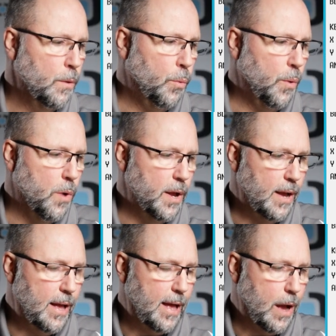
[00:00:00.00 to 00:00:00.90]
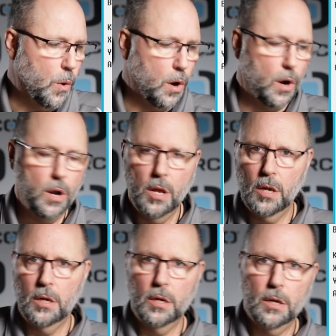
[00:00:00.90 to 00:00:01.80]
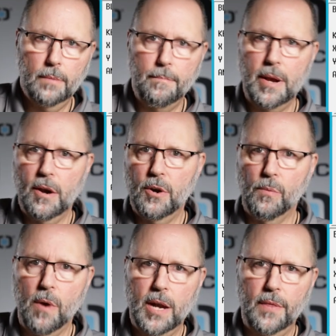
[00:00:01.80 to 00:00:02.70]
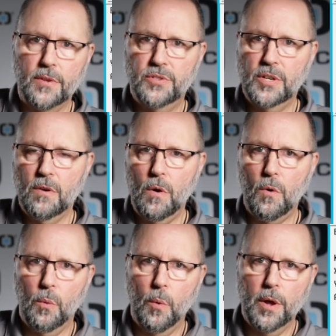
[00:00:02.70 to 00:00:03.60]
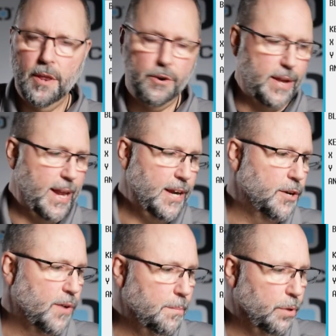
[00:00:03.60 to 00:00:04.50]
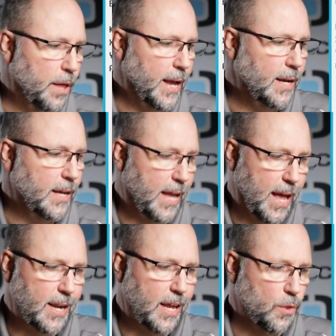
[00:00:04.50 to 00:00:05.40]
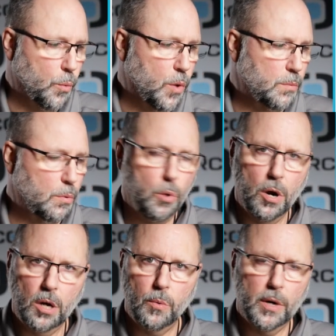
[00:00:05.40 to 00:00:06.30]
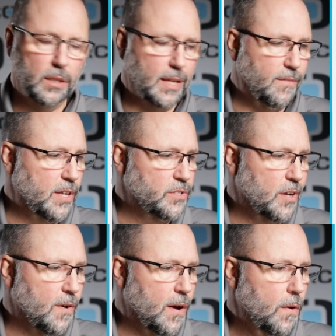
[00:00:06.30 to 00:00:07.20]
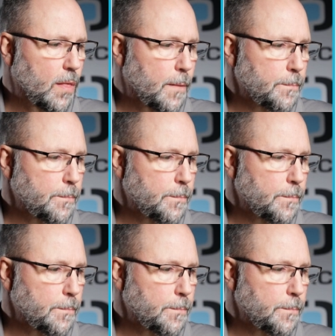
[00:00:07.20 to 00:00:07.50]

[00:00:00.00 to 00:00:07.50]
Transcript: We want our mirror to run in the zero or one hundred eighty degree plane. Again, either one will work. We're going to leave it at zero.